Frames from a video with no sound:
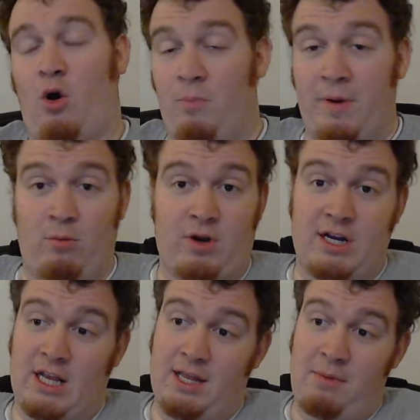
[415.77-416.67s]
Oh, but we're
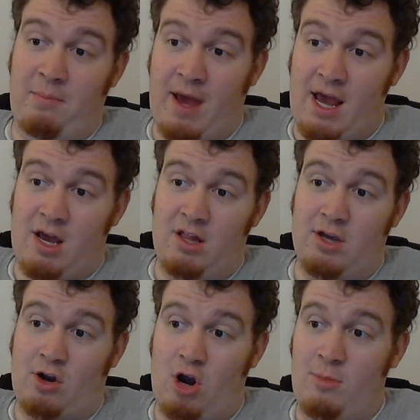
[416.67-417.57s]
going to limit back on
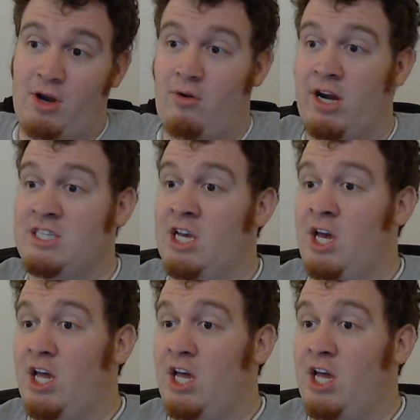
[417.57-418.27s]
the carbon credits,